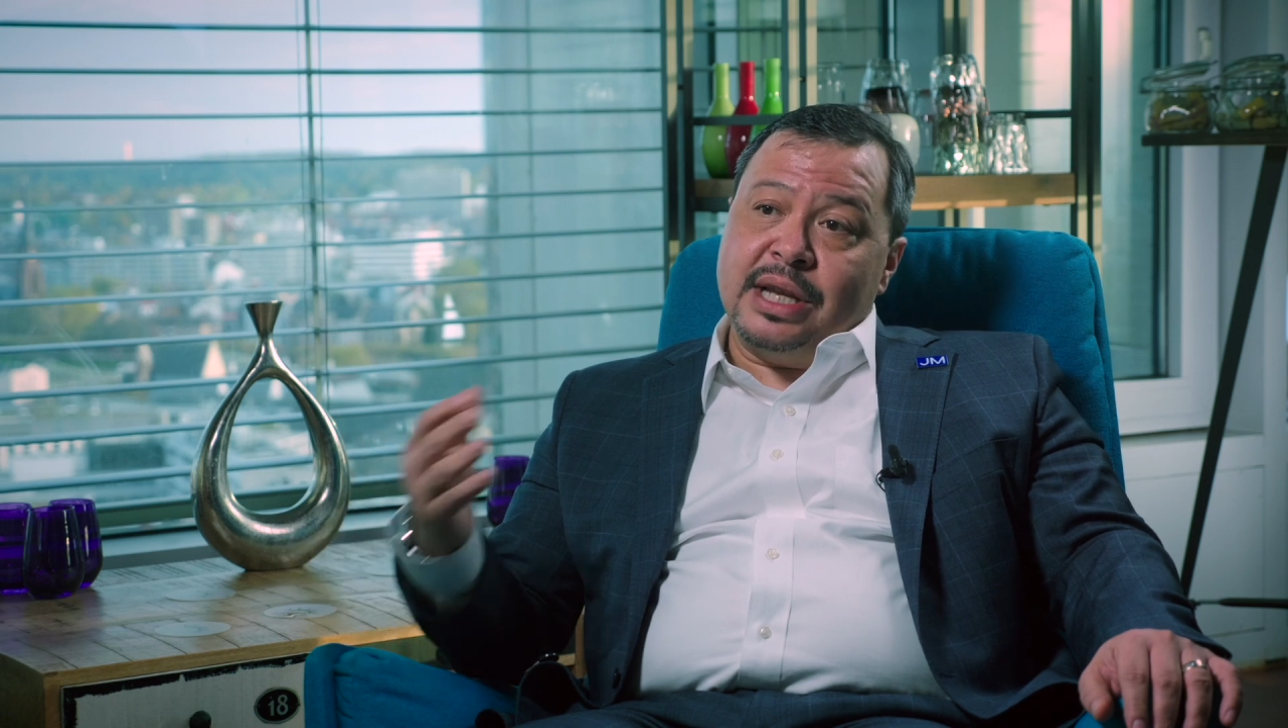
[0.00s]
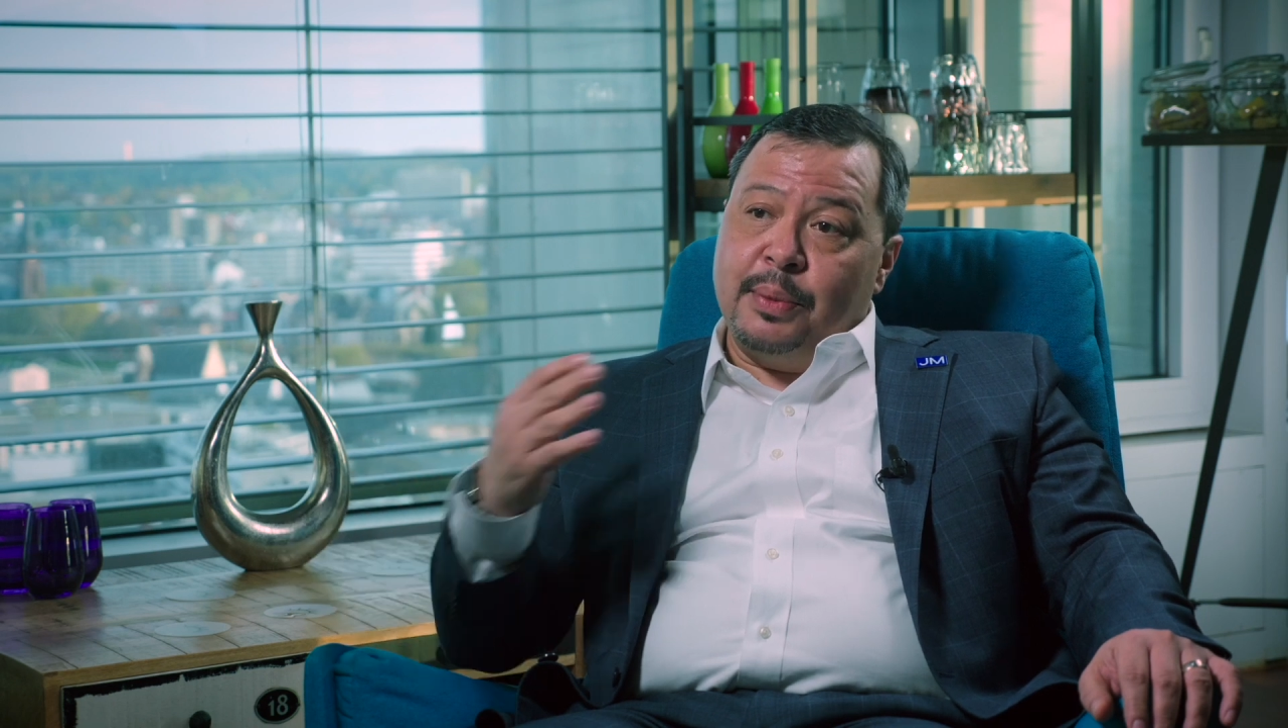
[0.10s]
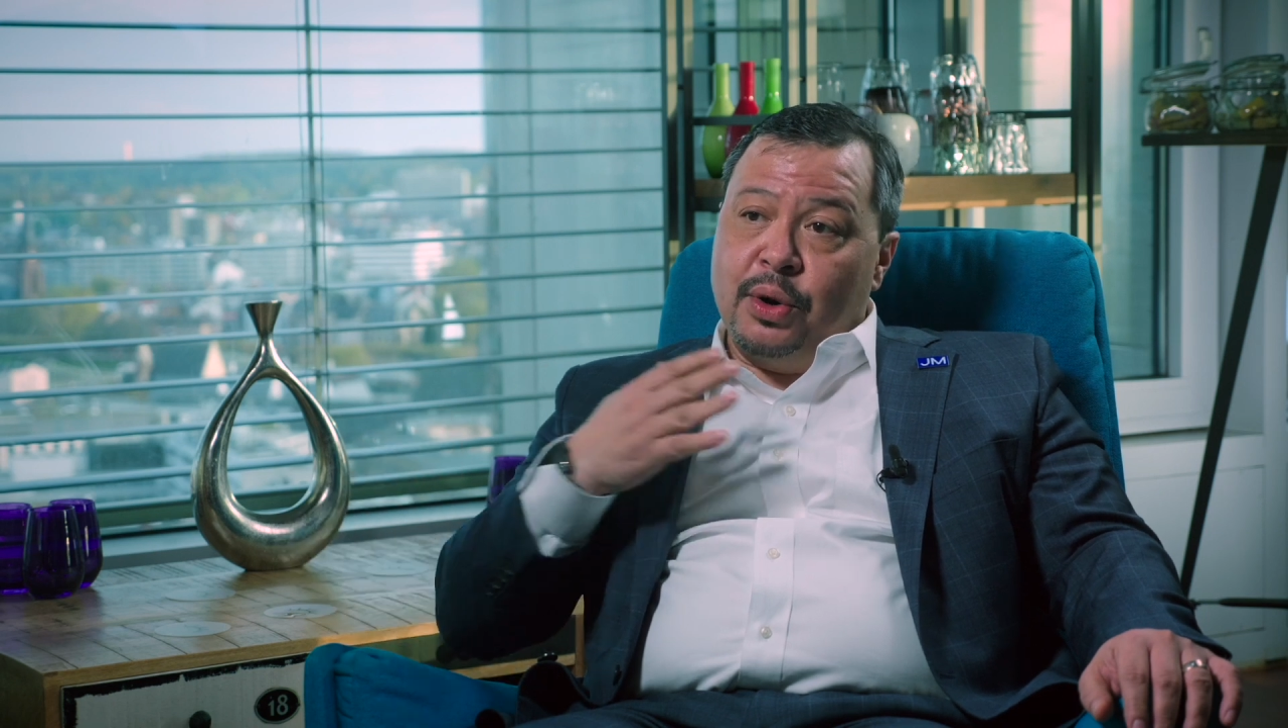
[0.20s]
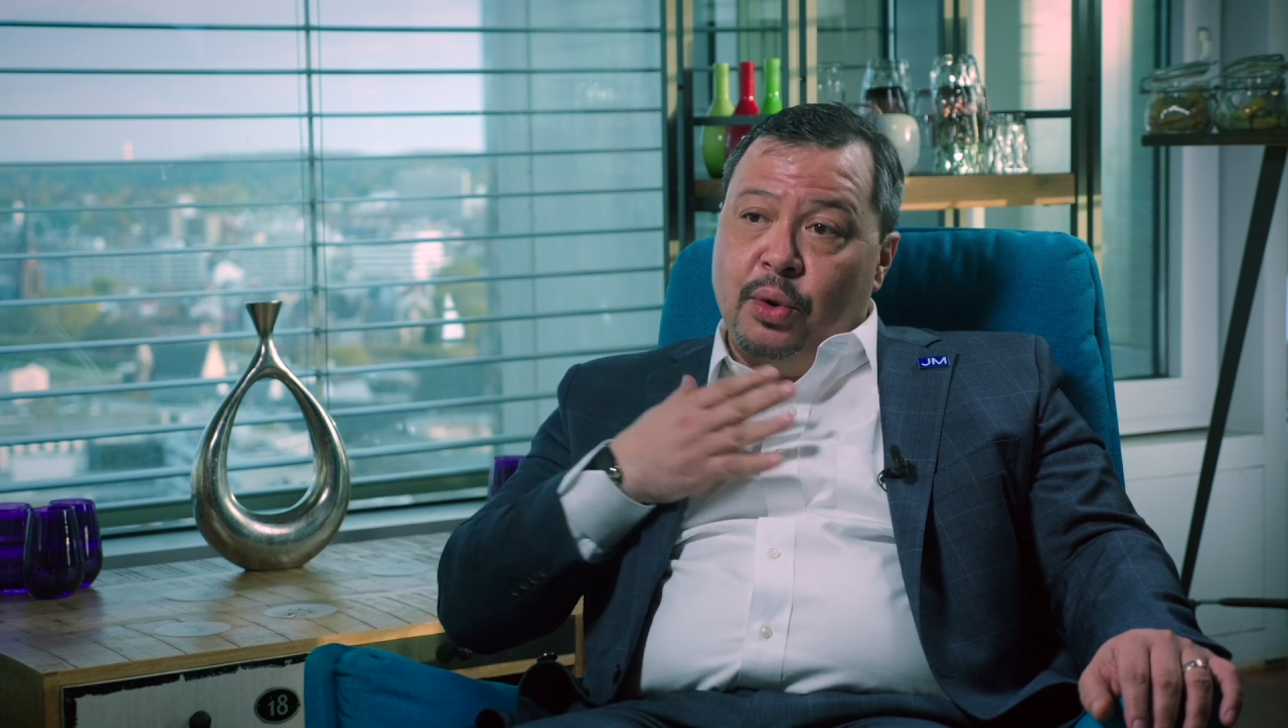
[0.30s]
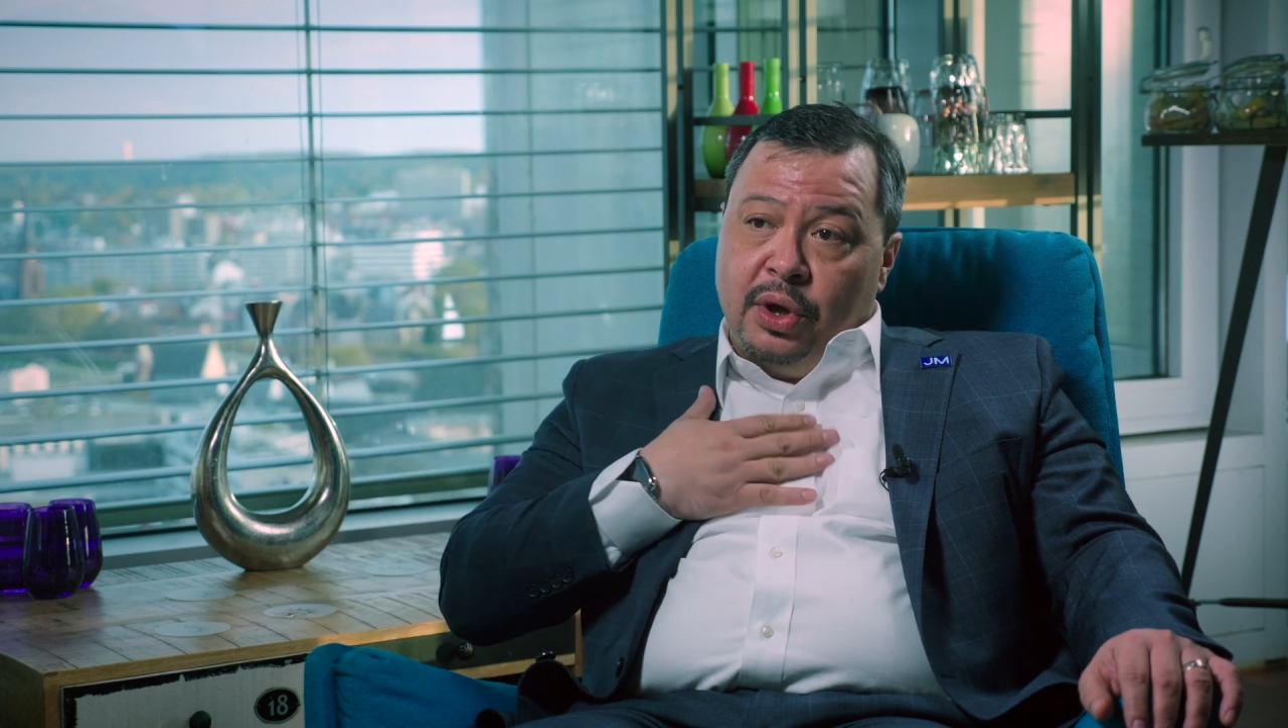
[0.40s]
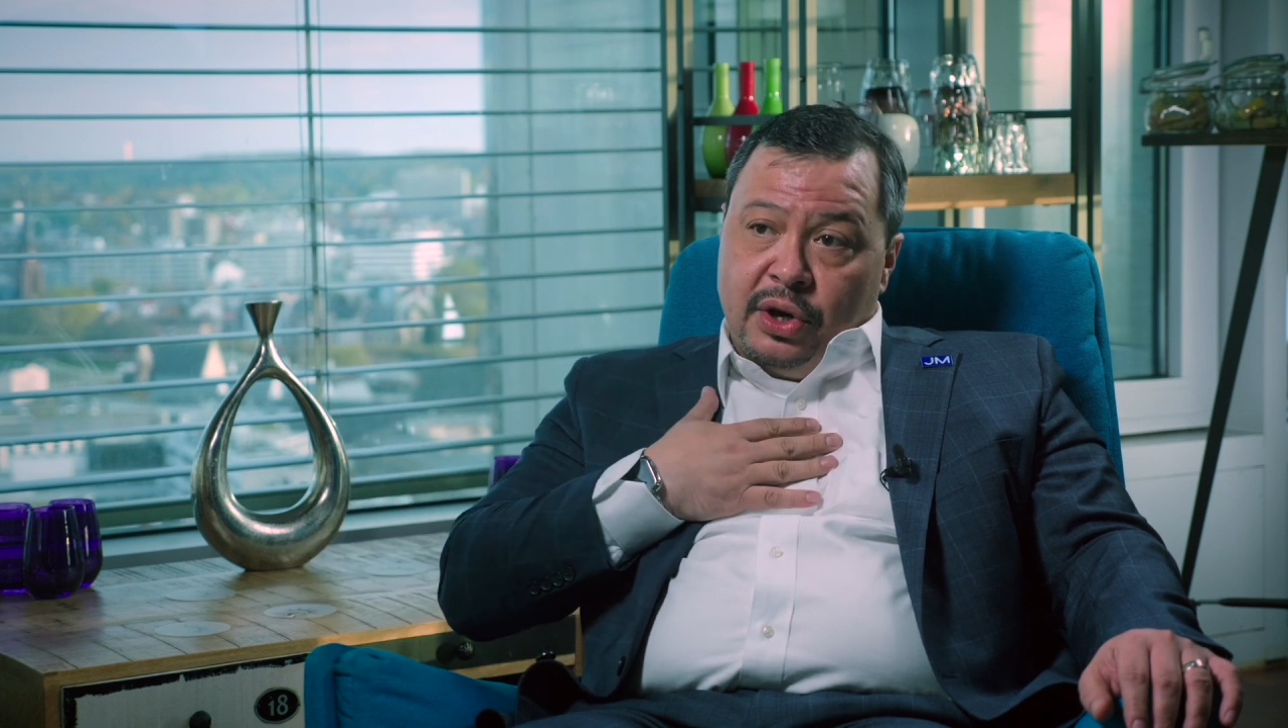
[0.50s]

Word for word: that we hold